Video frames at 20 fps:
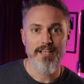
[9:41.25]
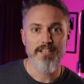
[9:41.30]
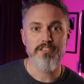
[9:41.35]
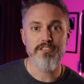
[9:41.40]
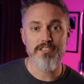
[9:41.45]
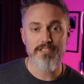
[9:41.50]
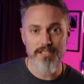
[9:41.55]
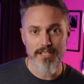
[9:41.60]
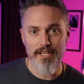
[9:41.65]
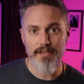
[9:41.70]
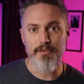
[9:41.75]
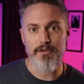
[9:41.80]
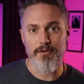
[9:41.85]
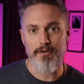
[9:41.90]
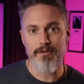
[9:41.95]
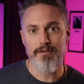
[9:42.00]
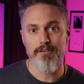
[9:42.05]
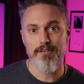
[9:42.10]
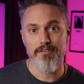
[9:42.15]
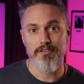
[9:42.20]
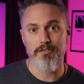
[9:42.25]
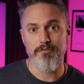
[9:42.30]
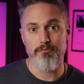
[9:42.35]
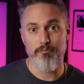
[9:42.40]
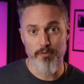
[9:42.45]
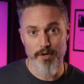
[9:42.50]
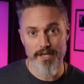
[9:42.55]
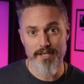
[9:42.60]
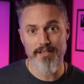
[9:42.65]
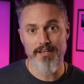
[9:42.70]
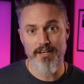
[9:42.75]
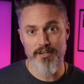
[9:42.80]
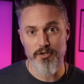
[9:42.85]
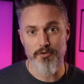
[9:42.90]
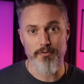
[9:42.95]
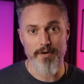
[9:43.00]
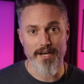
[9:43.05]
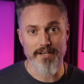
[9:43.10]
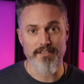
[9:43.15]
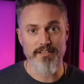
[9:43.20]
Slither, written and
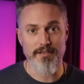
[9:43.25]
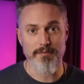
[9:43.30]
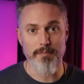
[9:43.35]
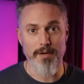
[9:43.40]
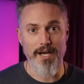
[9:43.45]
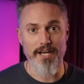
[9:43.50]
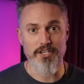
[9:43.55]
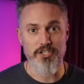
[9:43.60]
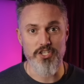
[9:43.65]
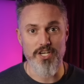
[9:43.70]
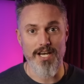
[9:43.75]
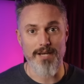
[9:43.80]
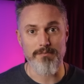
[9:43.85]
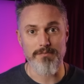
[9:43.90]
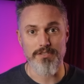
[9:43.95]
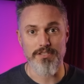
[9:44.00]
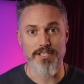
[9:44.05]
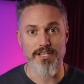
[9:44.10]
directed by James